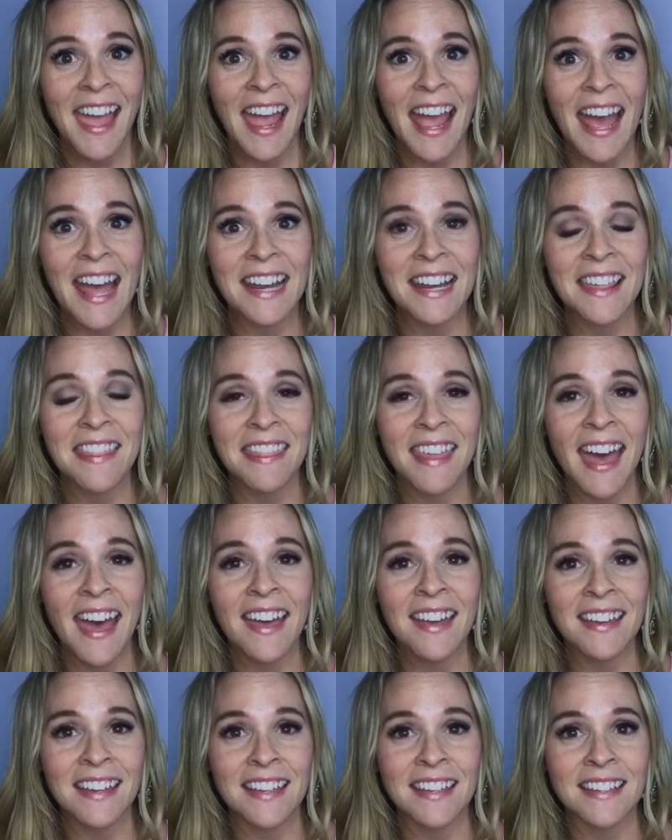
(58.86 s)
And
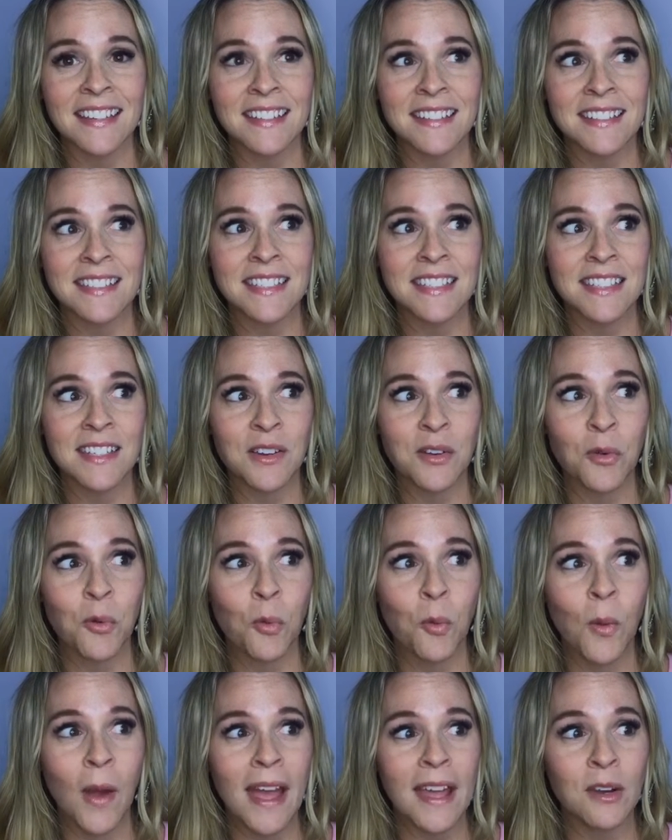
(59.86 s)
that is
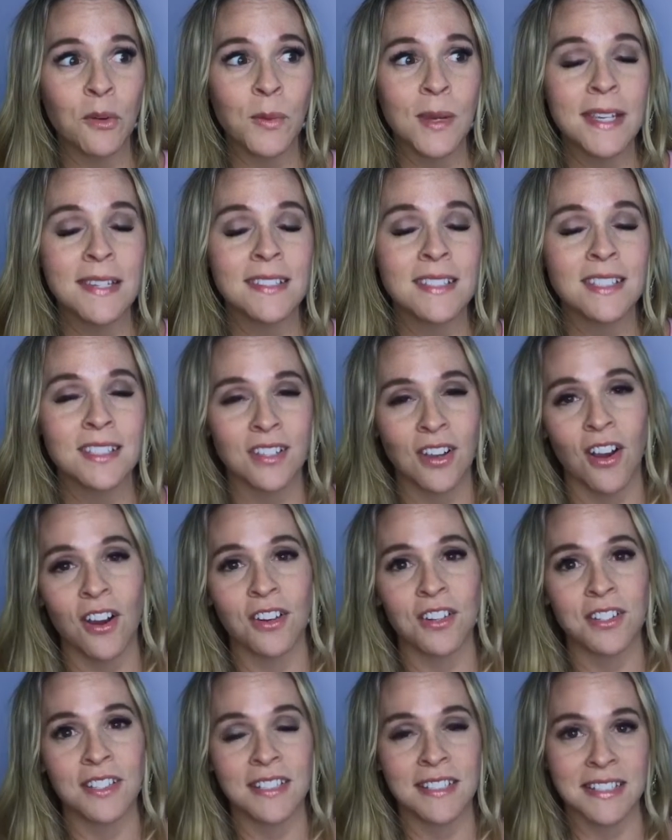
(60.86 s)
when we
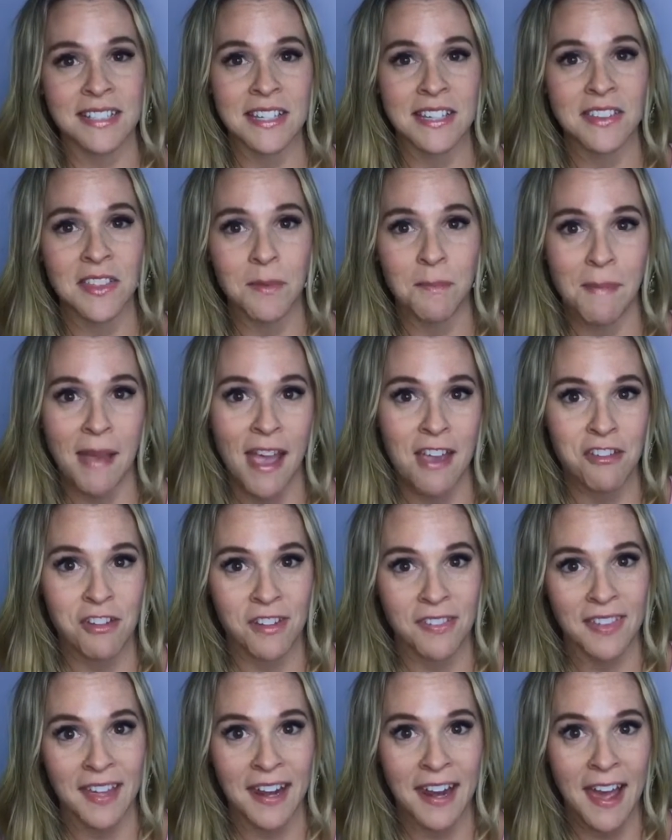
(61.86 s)
start to see the
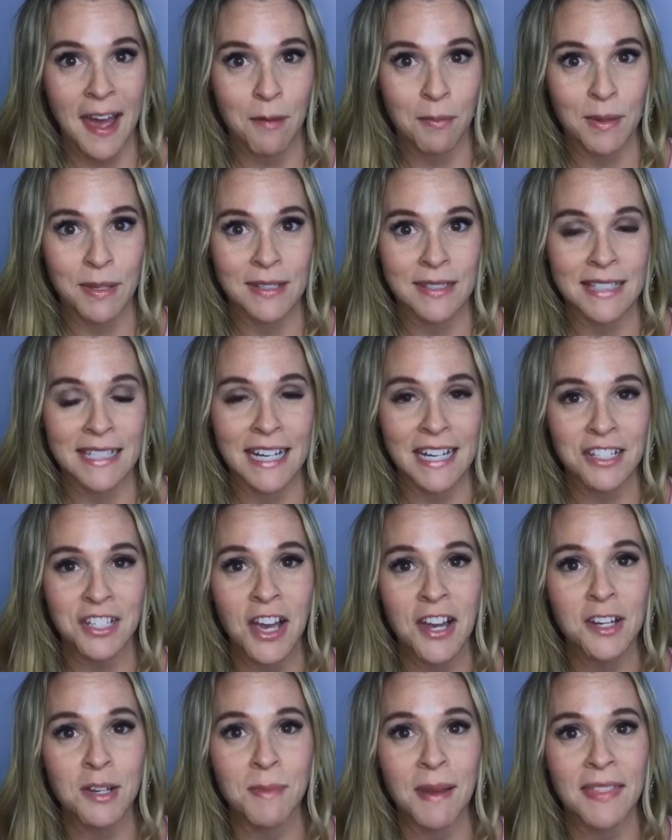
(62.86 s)
magic that happens. And I
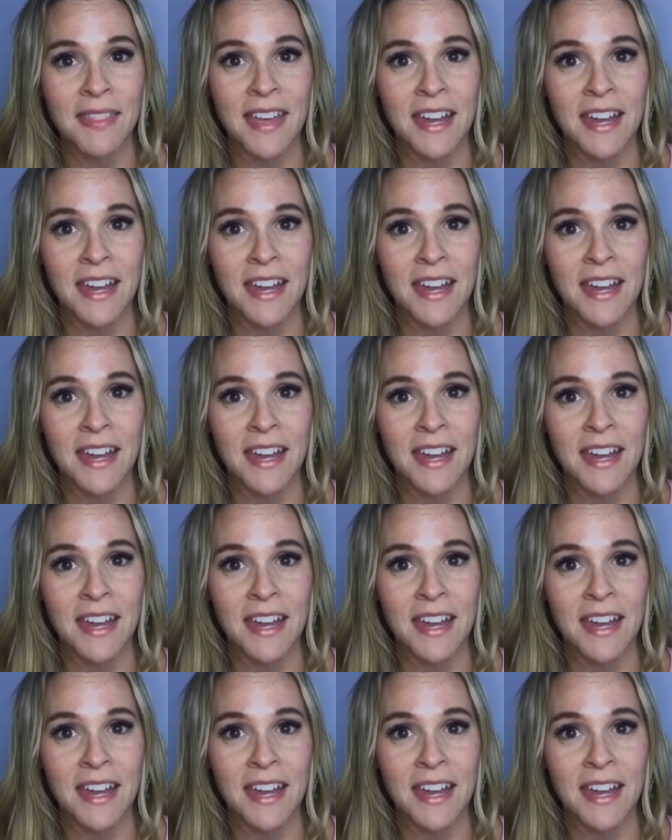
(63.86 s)
talked about